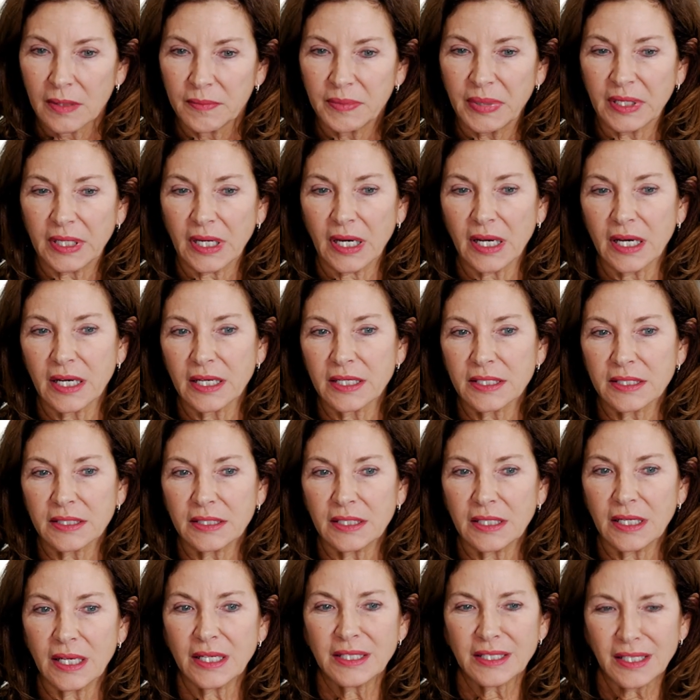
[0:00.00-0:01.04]
because
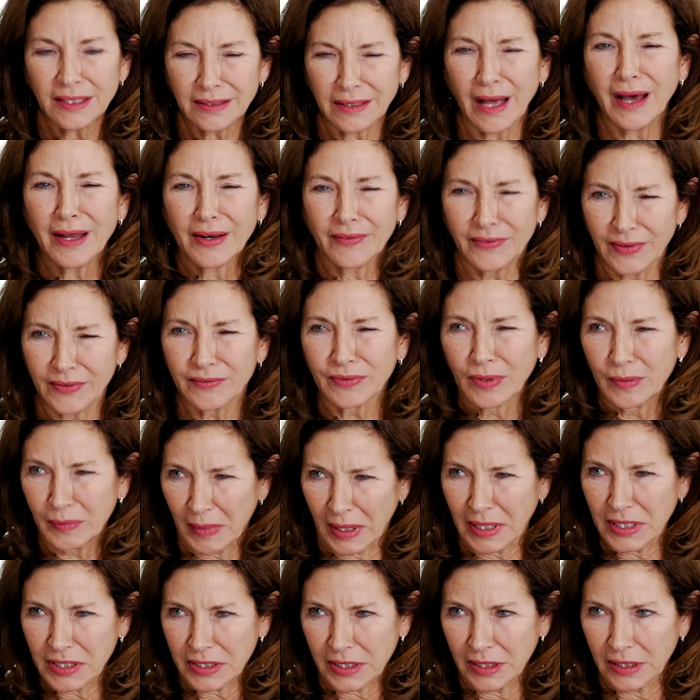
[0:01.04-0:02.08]
it's a lot of
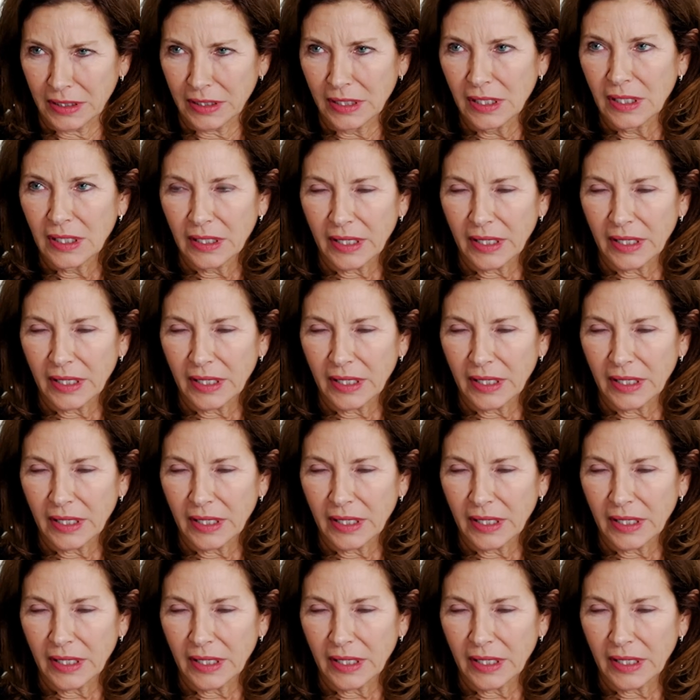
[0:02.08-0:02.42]
information.